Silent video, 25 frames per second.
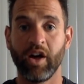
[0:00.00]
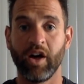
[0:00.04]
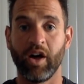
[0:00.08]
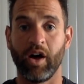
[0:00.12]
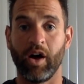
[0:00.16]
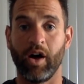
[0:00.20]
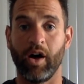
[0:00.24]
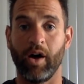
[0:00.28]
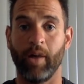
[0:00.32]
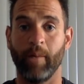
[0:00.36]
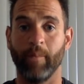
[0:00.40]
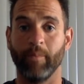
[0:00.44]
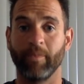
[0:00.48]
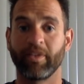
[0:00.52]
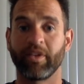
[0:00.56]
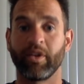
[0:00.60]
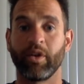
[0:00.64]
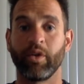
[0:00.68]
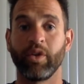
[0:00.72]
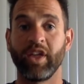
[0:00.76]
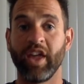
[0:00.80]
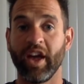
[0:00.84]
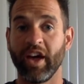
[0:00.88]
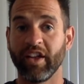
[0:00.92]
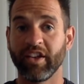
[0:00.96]
Um, so,
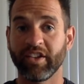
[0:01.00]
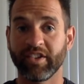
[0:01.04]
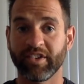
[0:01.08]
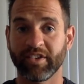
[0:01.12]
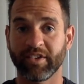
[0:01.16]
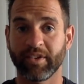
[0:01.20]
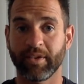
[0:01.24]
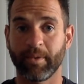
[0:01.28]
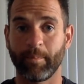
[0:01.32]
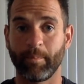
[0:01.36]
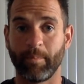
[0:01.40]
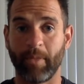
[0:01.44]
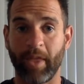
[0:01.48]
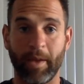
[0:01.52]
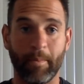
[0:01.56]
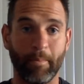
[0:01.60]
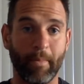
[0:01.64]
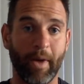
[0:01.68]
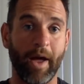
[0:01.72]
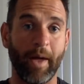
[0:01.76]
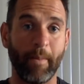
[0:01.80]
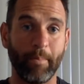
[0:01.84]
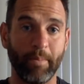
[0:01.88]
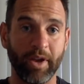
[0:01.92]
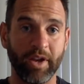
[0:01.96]
yes, in
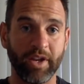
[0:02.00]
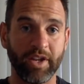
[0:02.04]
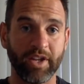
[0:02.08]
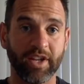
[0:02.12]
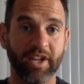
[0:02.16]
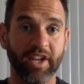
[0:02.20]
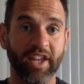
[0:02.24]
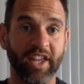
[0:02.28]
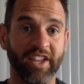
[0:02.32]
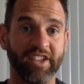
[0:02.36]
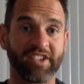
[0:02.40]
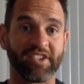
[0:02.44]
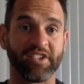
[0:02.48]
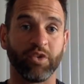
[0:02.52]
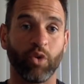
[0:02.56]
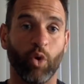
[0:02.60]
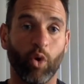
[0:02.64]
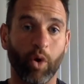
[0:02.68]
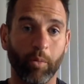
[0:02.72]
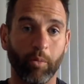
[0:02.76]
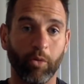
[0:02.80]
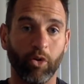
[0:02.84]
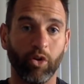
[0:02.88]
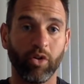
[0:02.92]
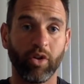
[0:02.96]
my opinion, it's
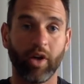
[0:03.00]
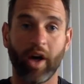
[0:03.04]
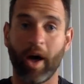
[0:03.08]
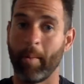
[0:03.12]
normal.